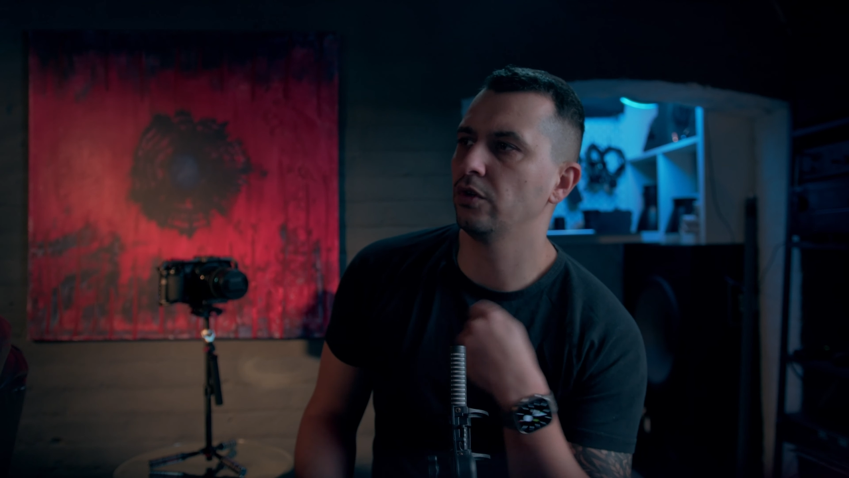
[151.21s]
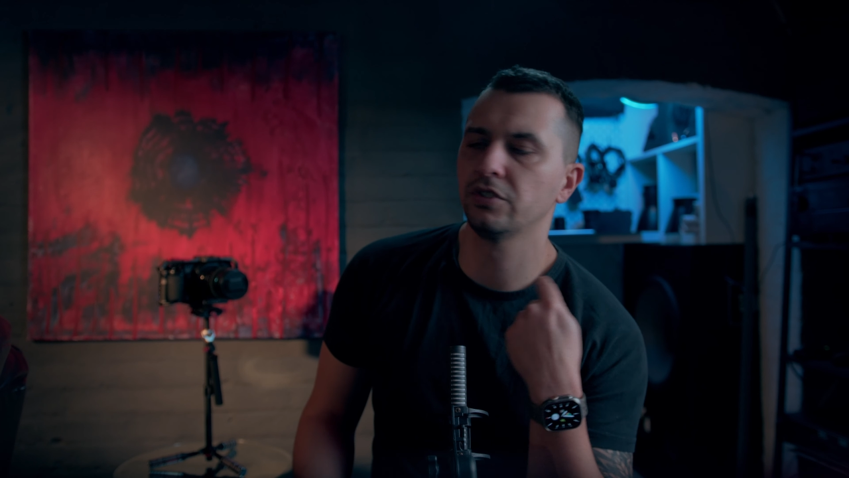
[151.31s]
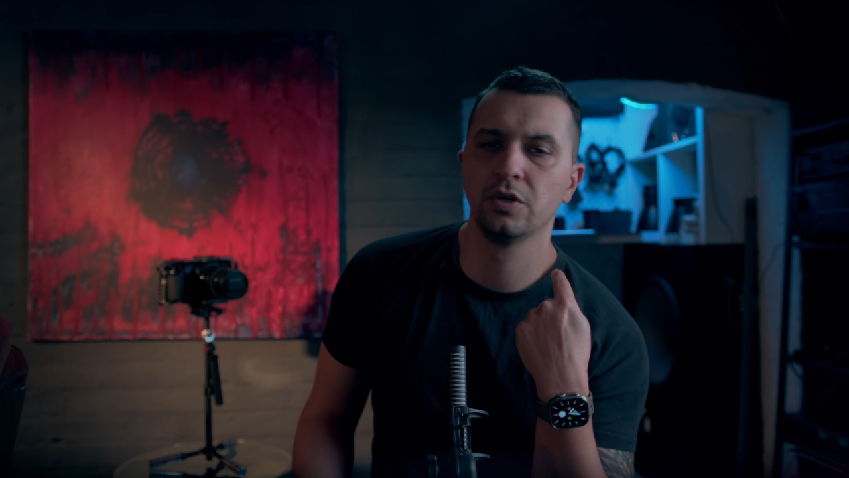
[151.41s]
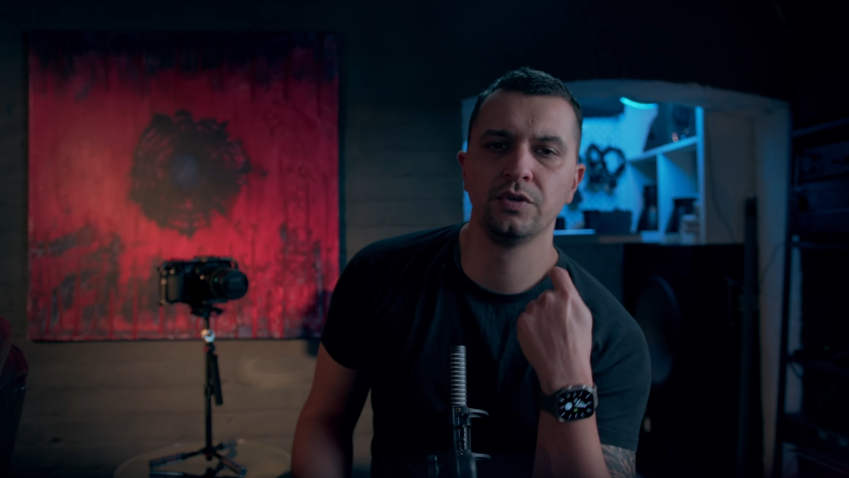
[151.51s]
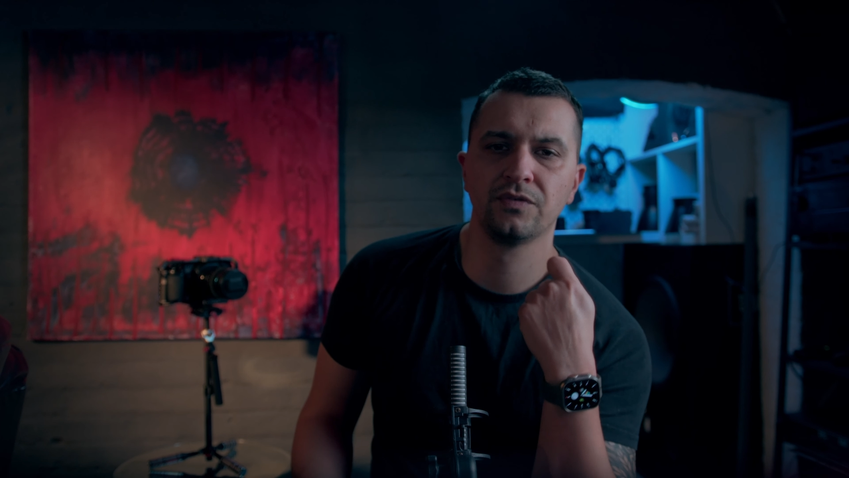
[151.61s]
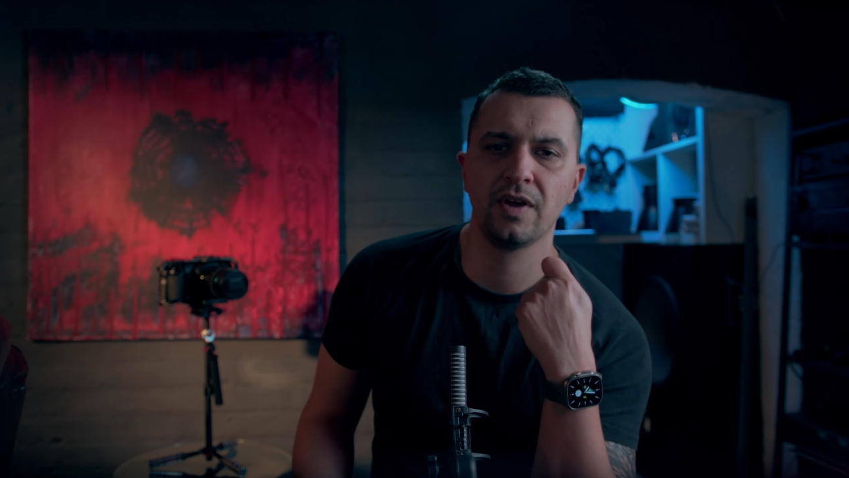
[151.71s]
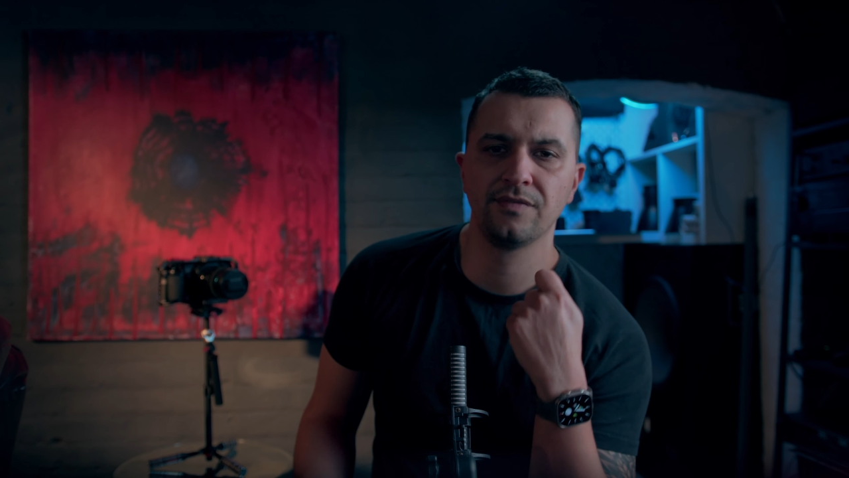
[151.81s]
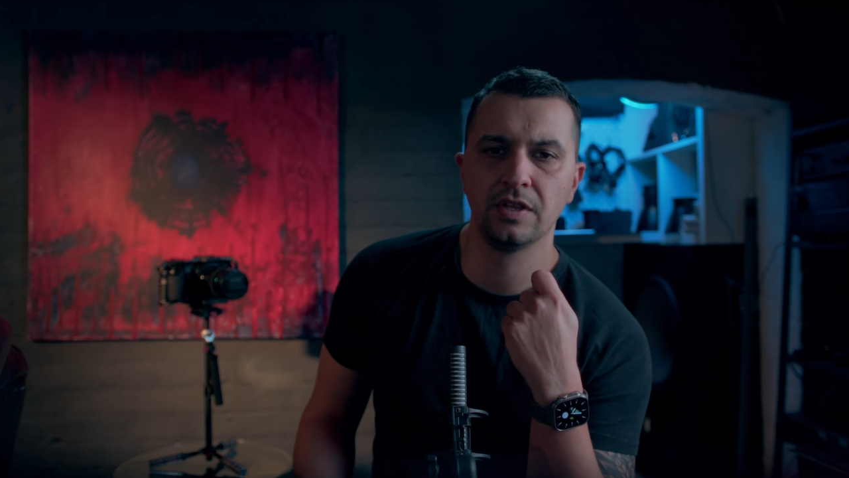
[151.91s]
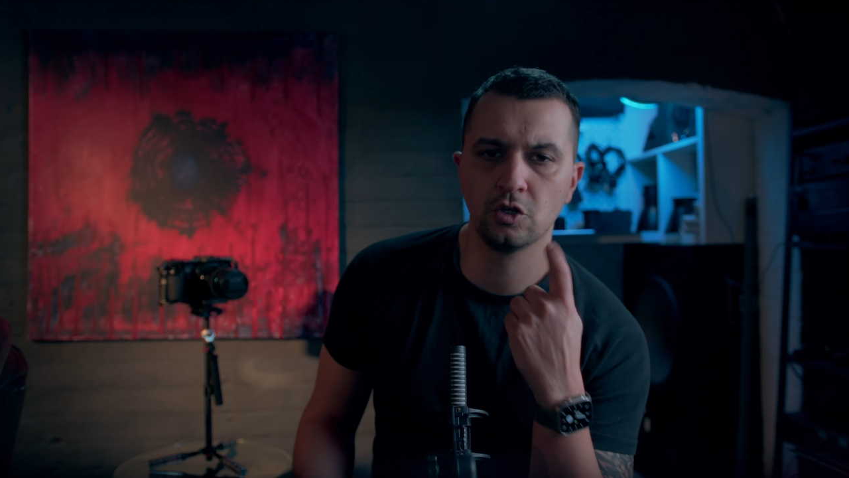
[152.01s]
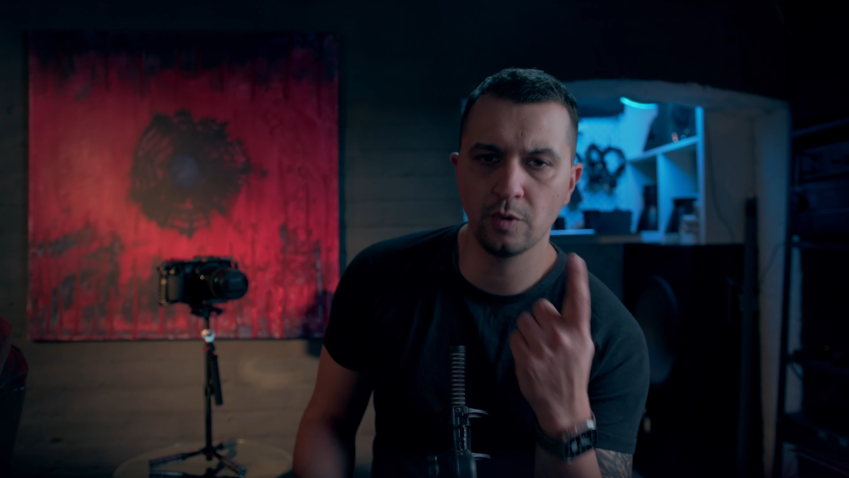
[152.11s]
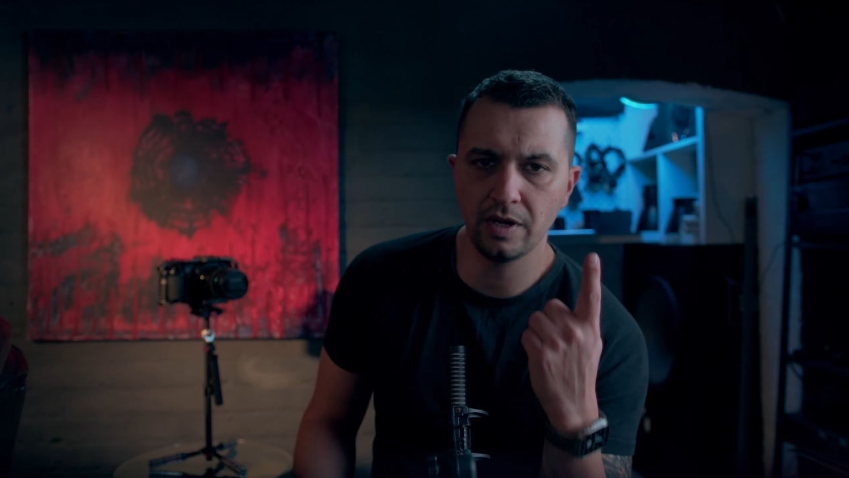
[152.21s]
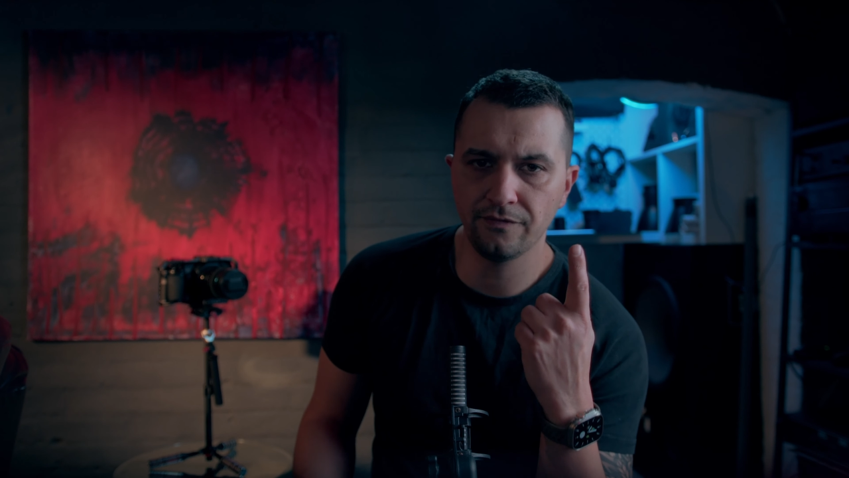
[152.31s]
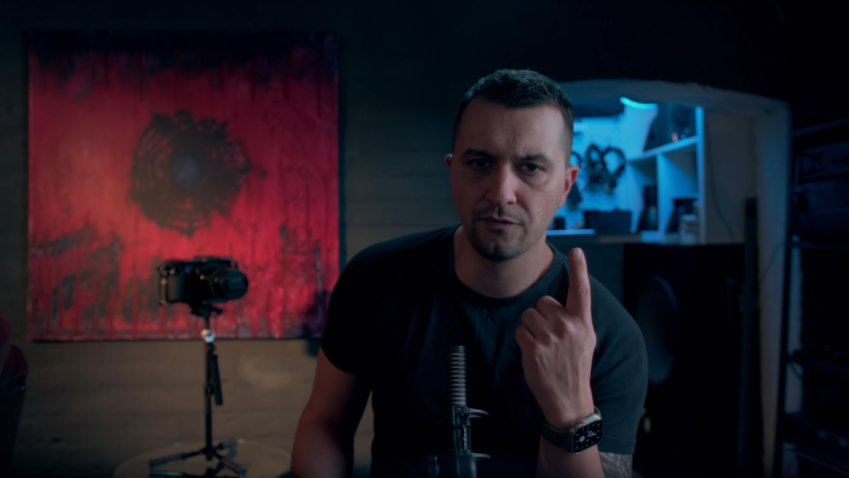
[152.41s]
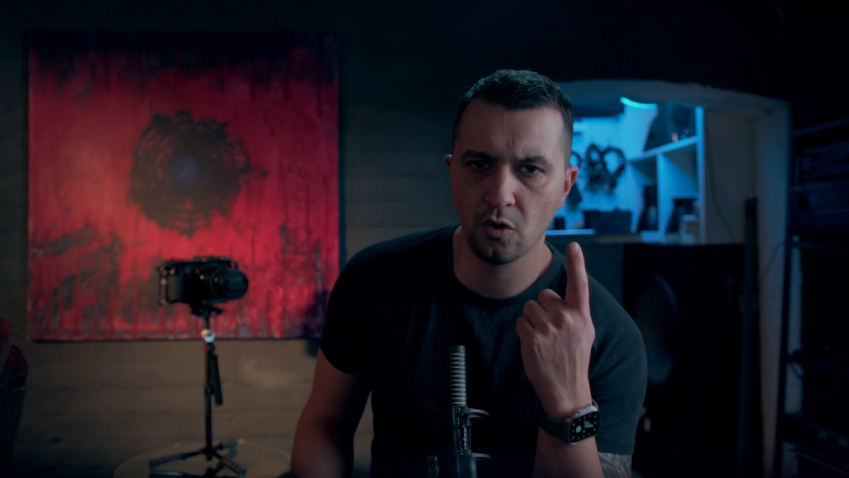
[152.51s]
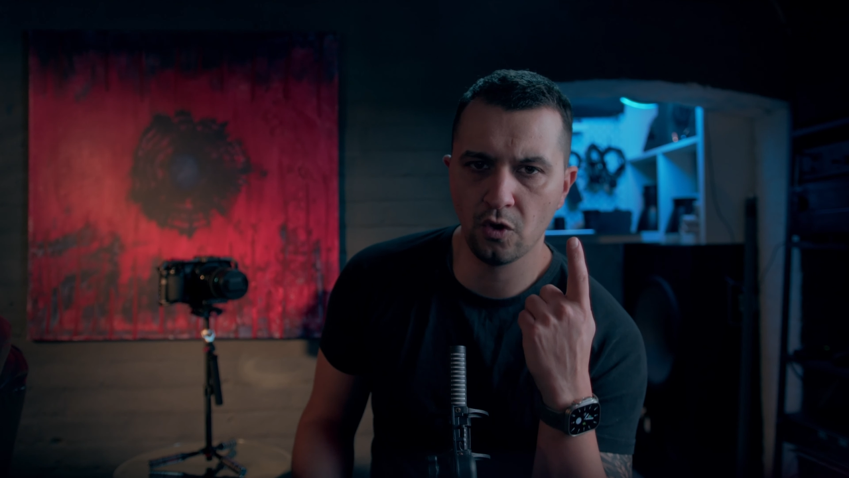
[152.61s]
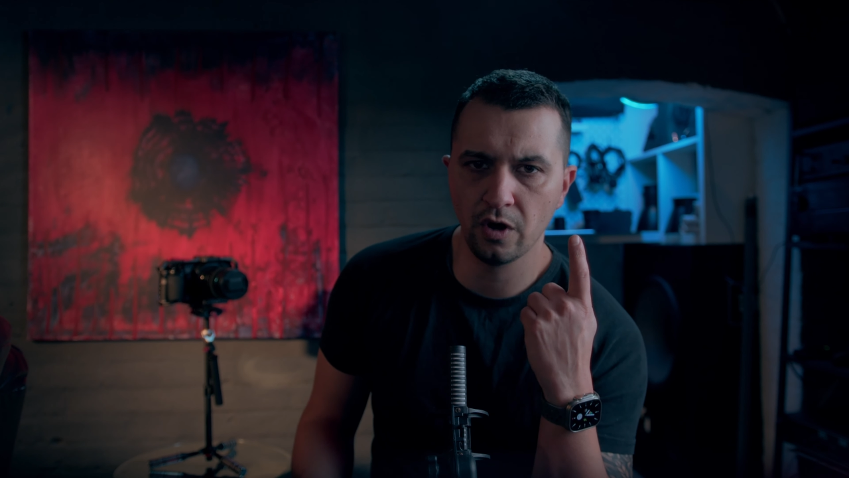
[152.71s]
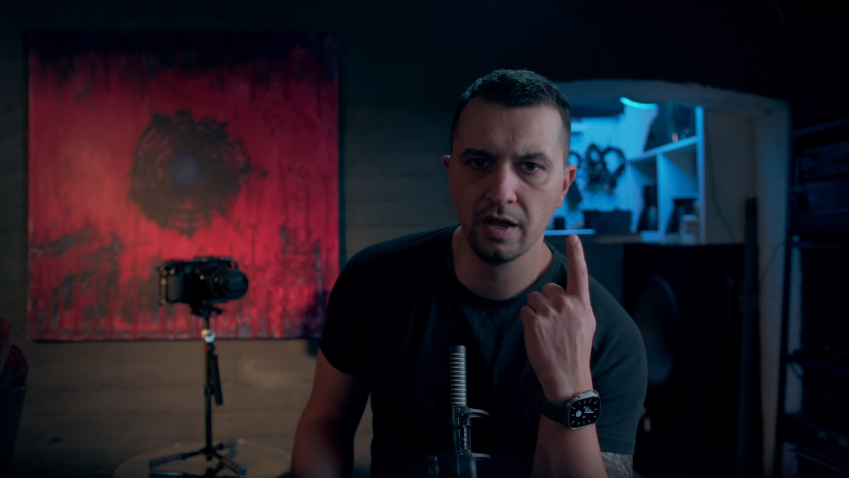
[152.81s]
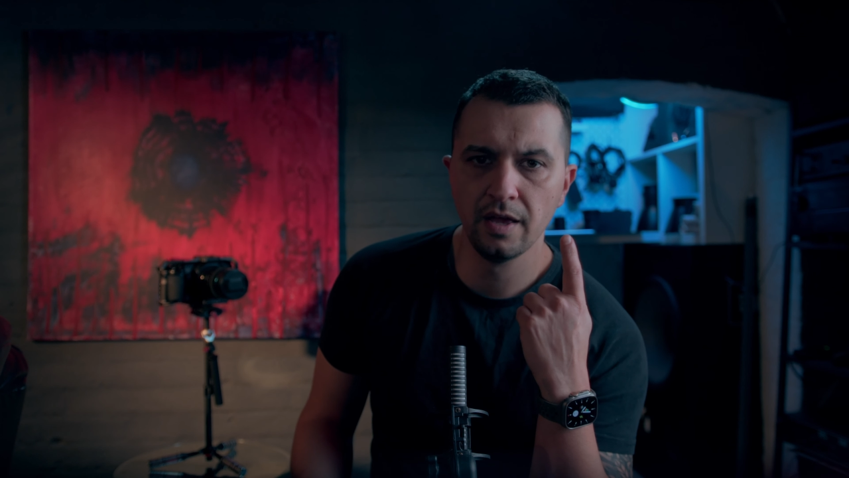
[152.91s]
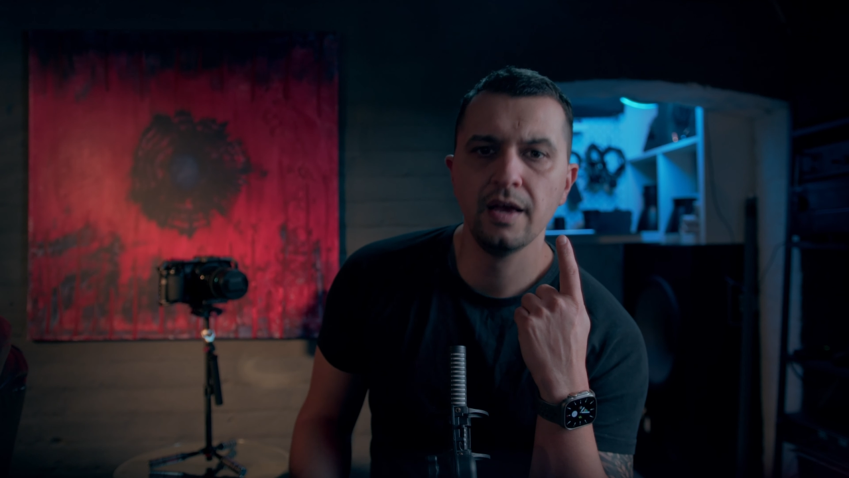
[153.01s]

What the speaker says: So you've got the 24,